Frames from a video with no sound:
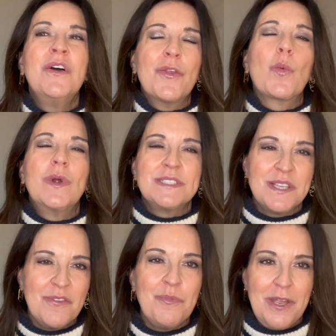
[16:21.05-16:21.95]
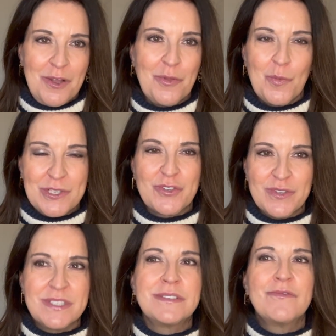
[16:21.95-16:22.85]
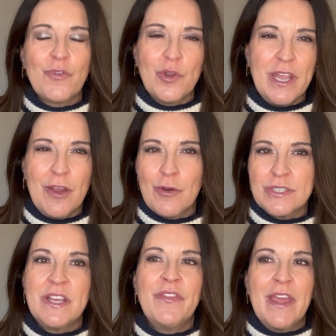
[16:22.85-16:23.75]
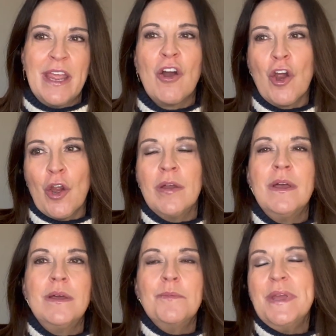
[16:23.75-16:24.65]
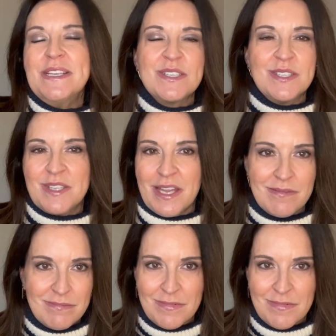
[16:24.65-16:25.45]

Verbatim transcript: they're ones that have been on the wish list for years, and they are pieces that,